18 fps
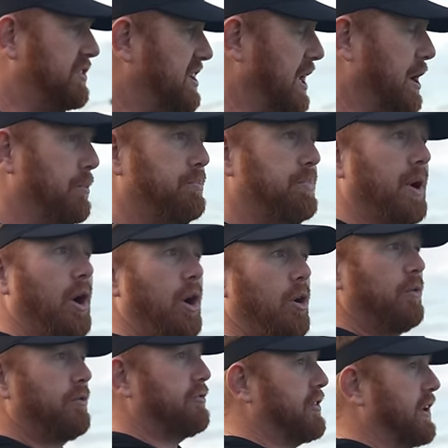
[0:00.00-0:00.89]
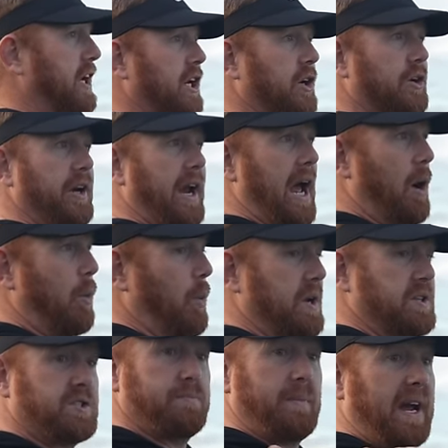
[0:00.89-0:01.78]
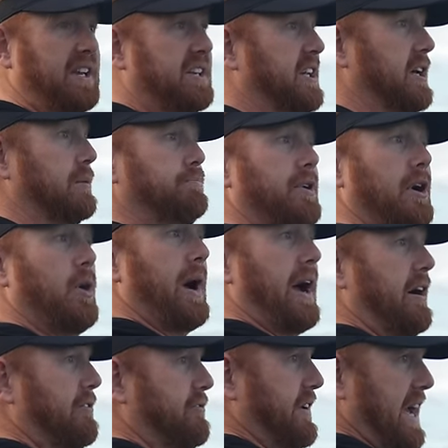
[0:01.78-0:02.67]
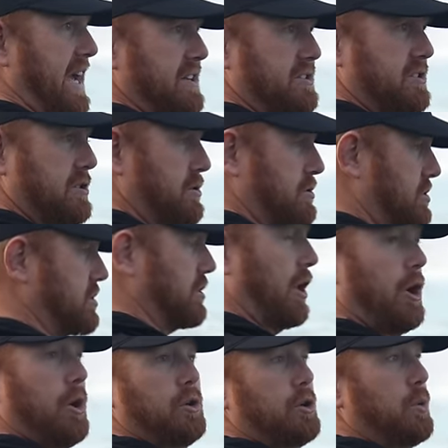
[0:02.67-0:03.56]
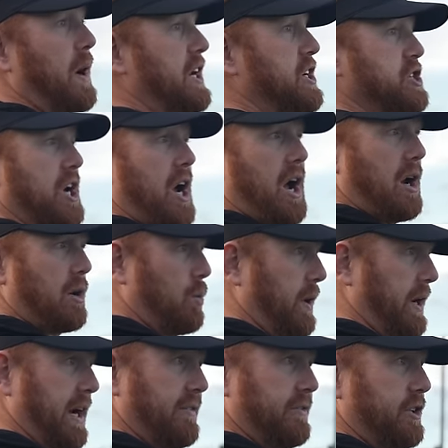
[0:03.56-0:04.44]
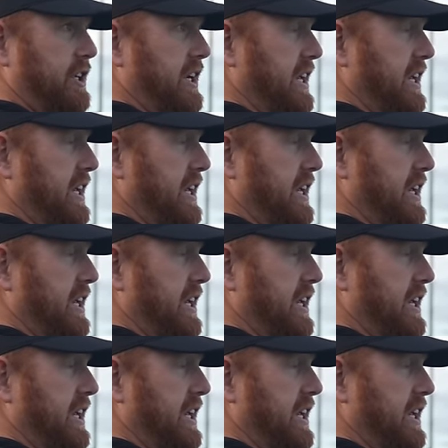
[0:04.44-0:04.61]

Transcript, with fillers: tempo, figuring out what's my tempo, how fast, slow do I jog, whatever it